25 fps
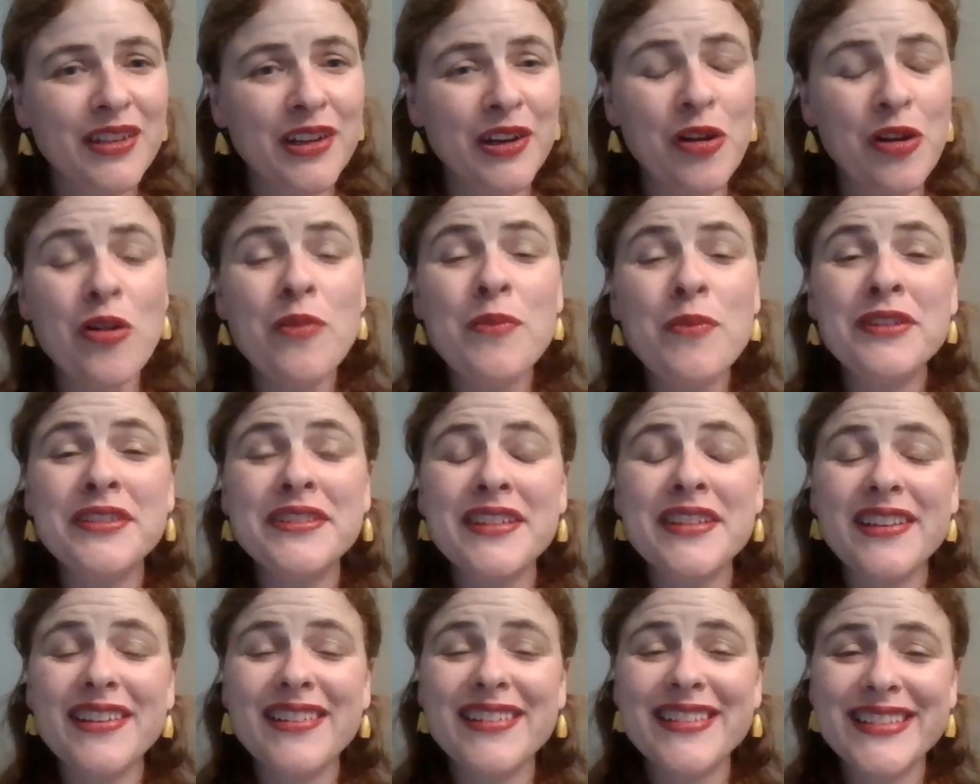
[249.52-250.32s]

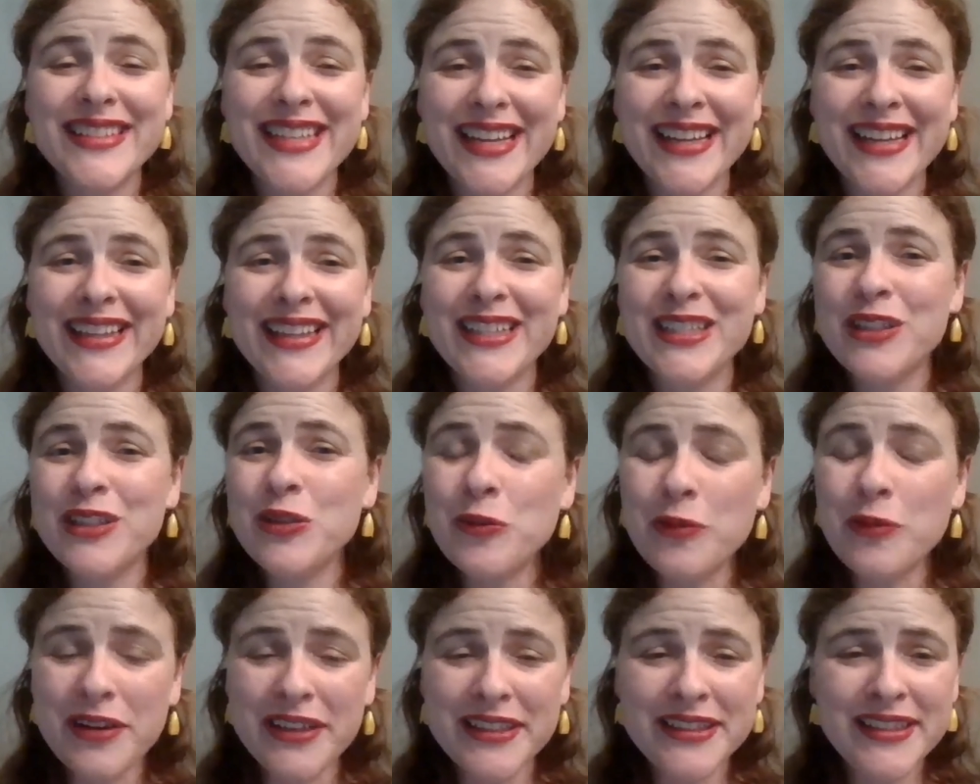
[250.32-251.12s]
almost daily
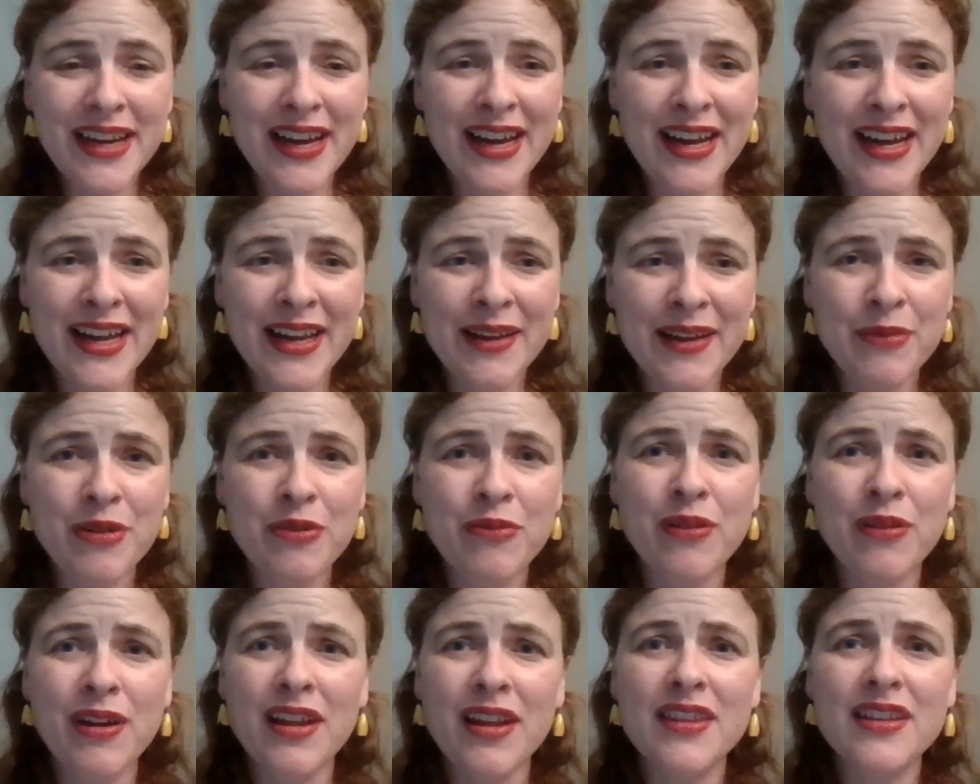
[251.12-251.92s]
story time,
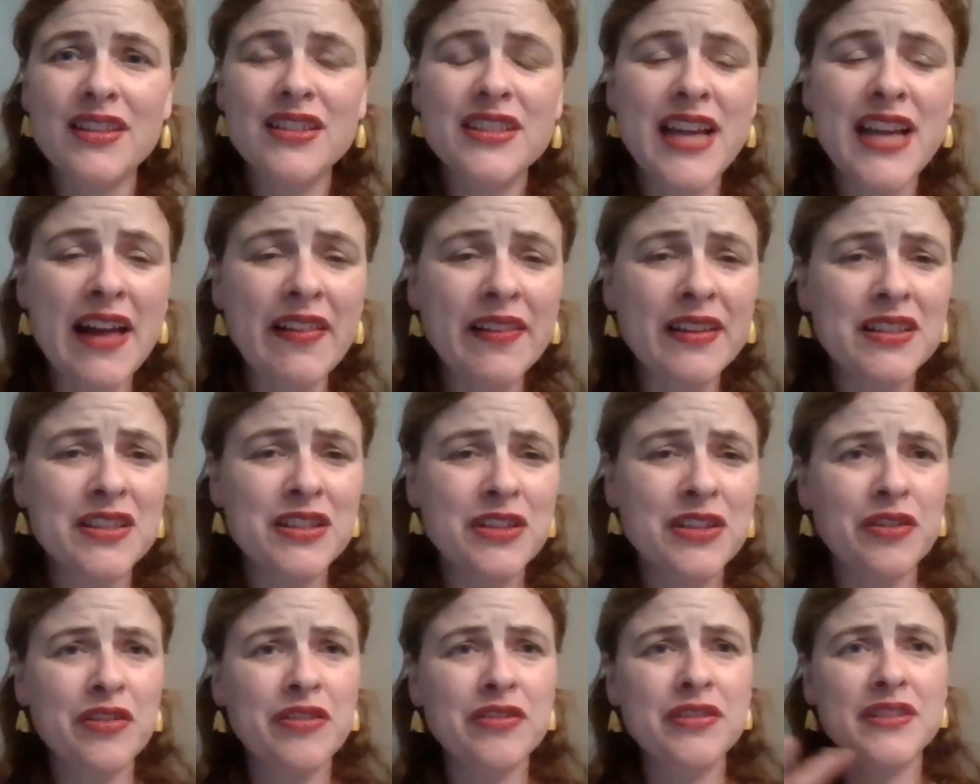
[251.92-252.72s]
with chalice
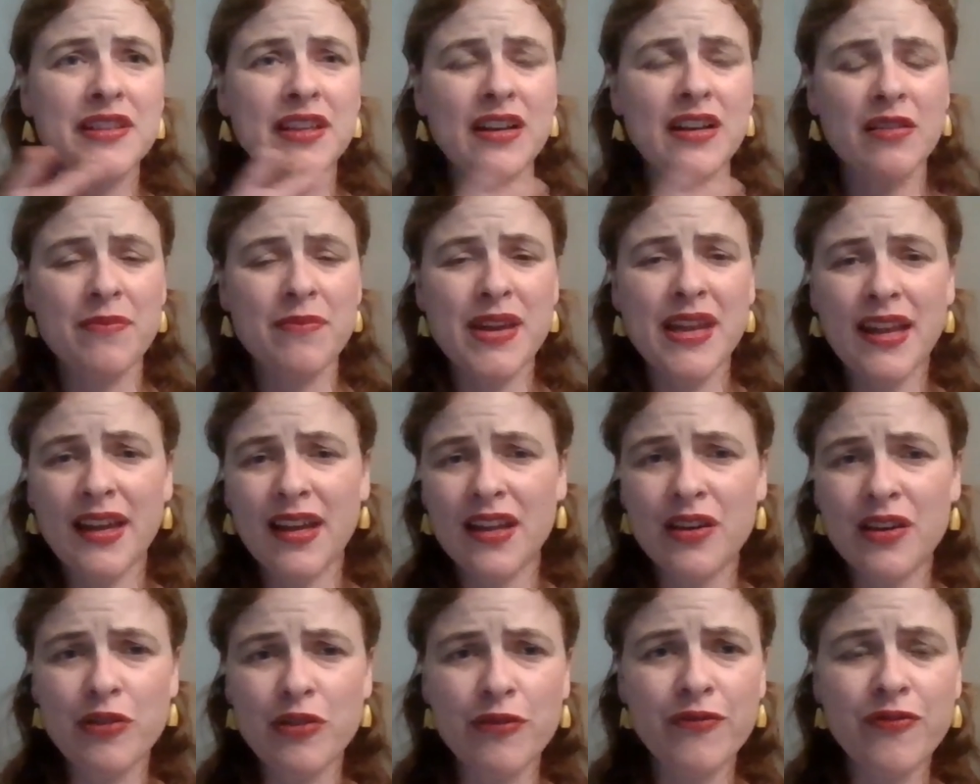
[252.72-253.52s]
circles that are meeting
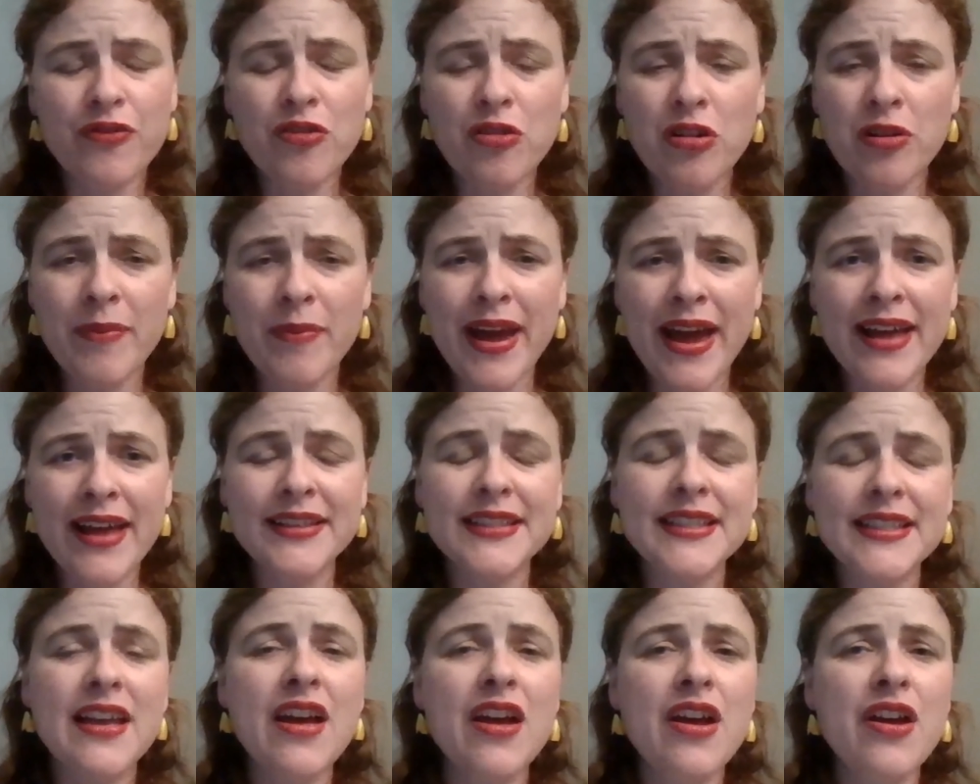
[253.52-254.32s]
in new
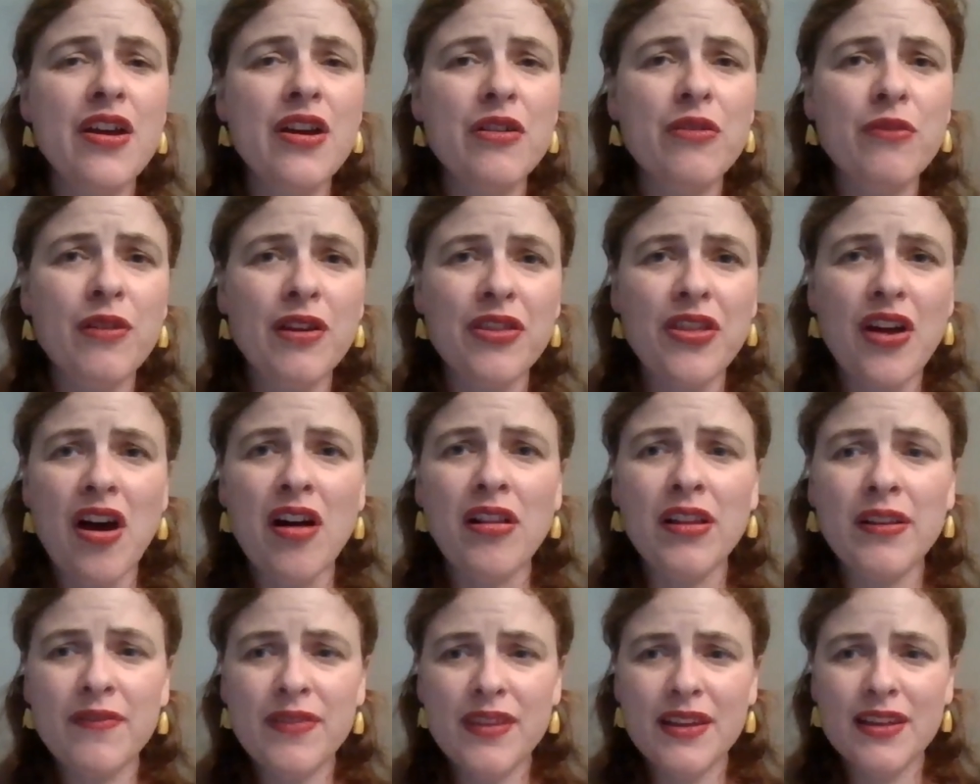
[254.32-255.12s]
formats, with
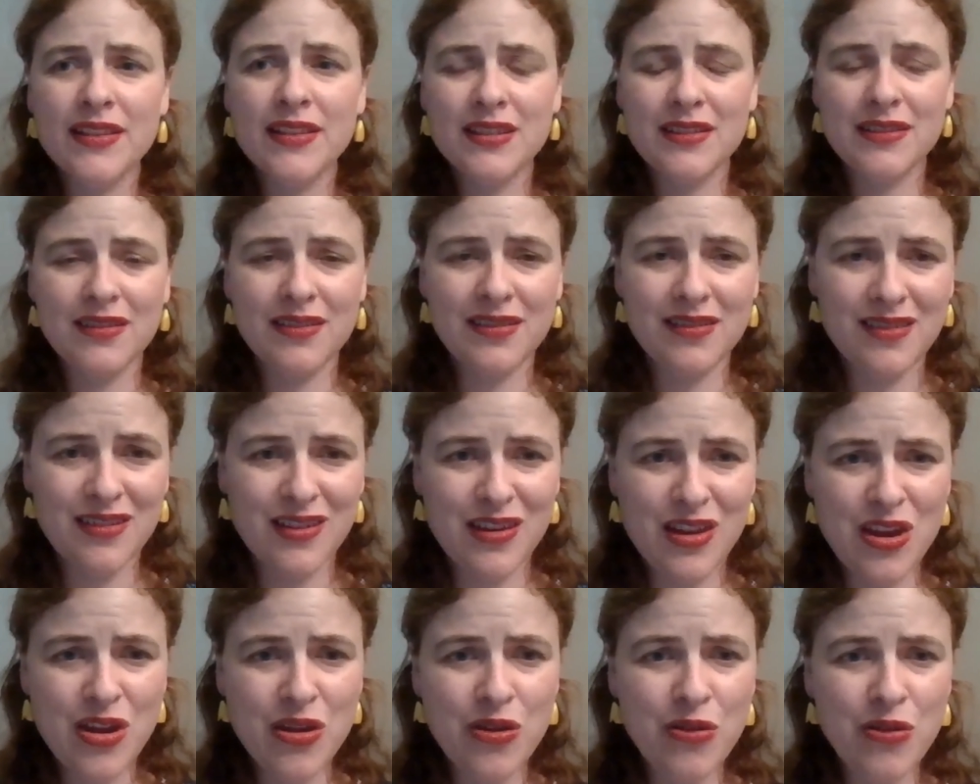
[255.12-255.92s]
all of these
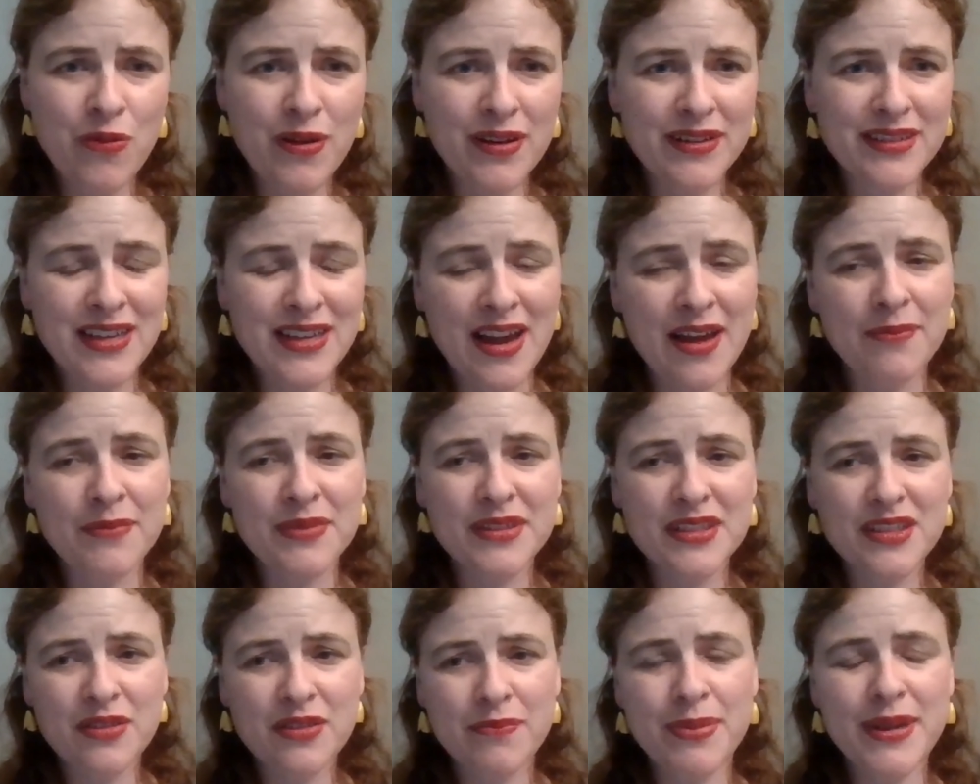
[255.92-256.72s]
new
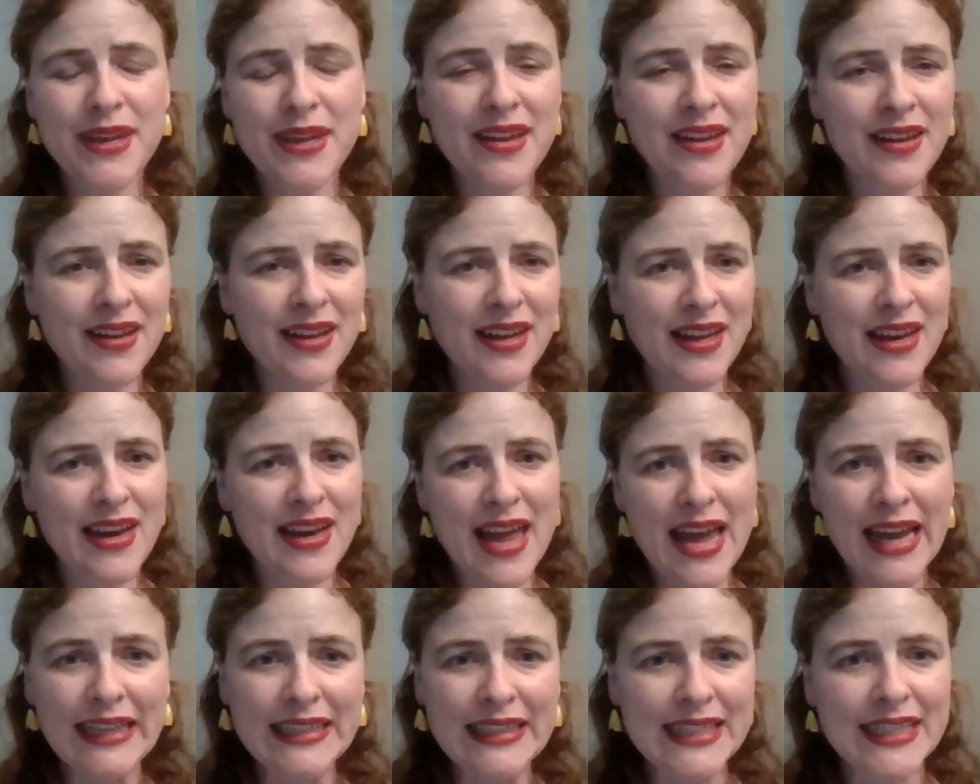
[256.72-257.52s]
attempts to be
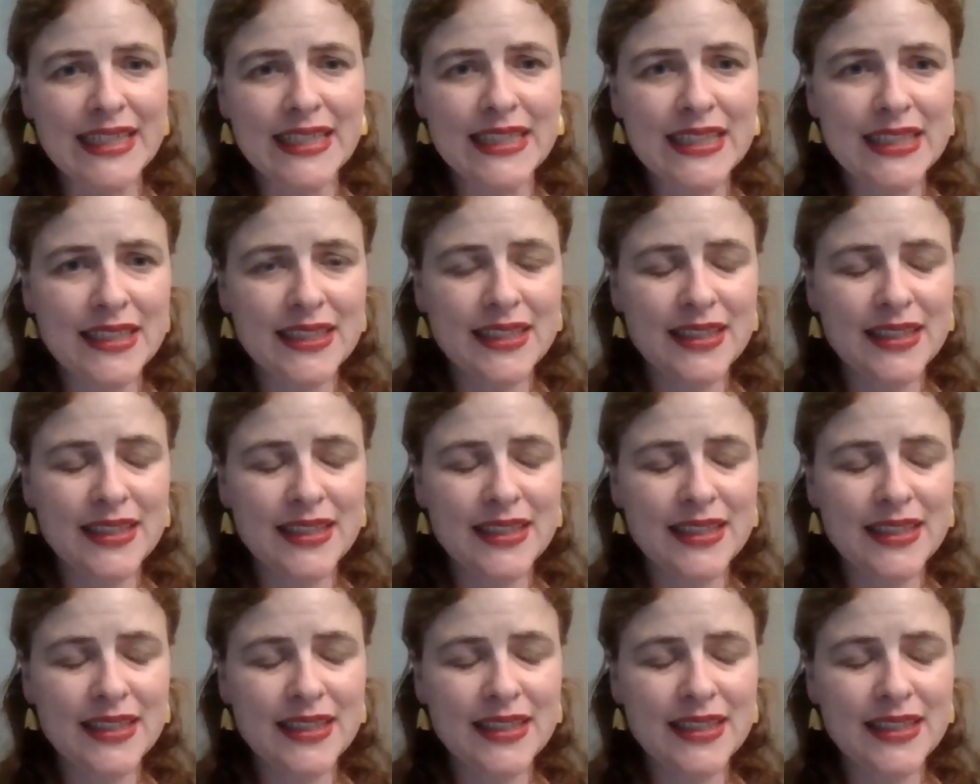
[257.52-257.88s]
connected,